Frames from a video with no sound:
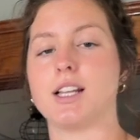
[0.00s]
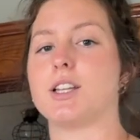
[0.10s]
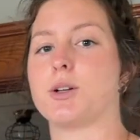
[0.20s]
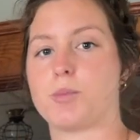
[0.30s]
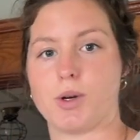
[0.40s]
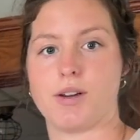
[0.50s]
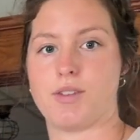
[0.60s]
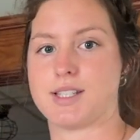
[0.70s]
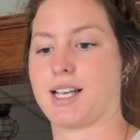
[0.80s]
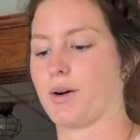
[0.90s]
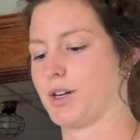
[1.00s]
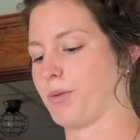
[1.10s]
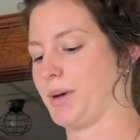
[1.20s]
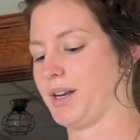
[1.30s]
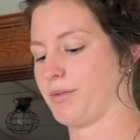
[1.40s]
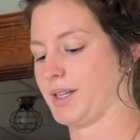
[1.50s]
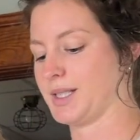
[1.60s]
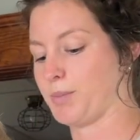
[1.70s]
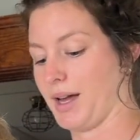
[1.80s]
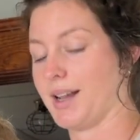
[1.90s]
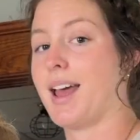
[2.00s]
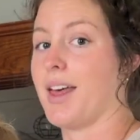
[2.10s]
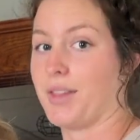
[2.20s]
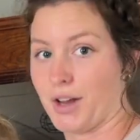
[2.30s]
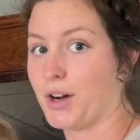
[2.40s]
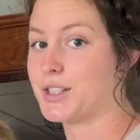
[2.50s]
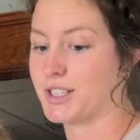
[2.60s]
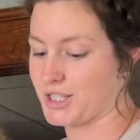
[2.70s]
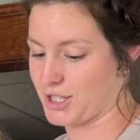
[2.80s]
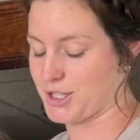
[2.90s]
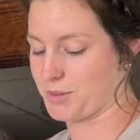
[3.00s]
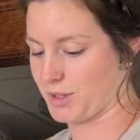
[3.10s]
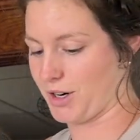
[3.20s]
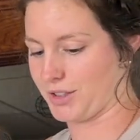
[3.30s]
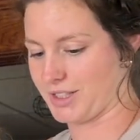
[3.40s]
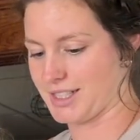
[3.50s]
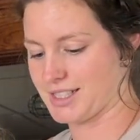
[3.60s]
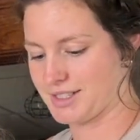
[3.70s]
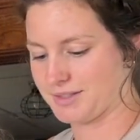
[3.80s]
a little more of the sourdough benefits, but they are delicious regardless.